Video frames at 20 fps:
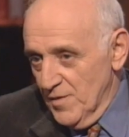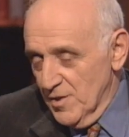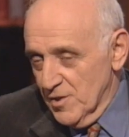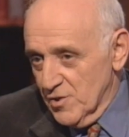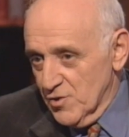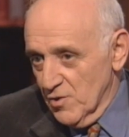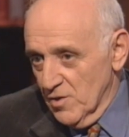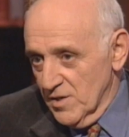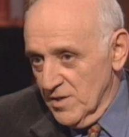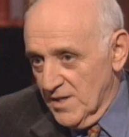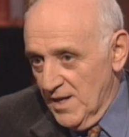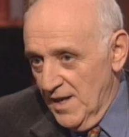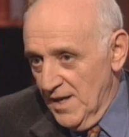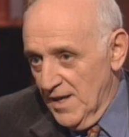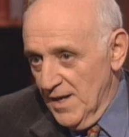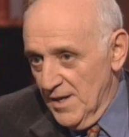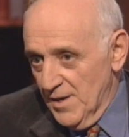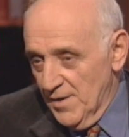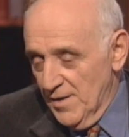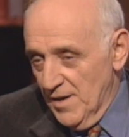the short take
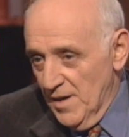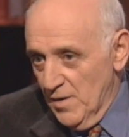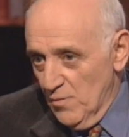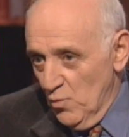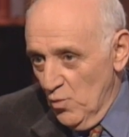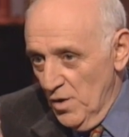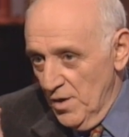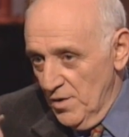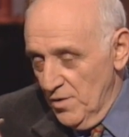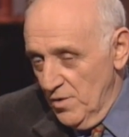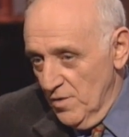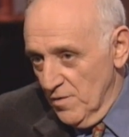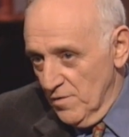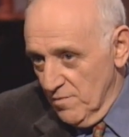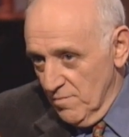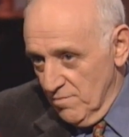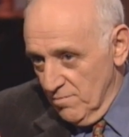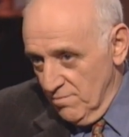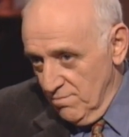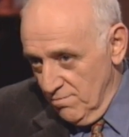on, on what
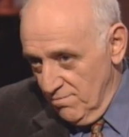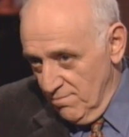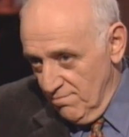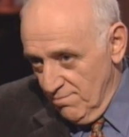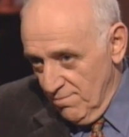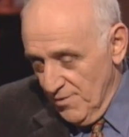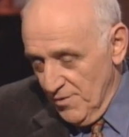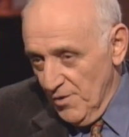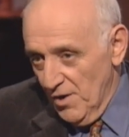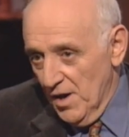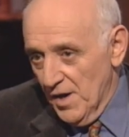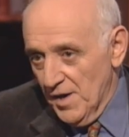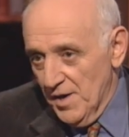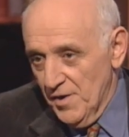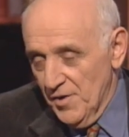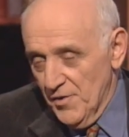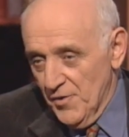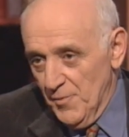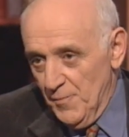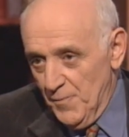your thought
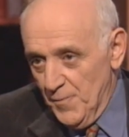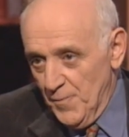is?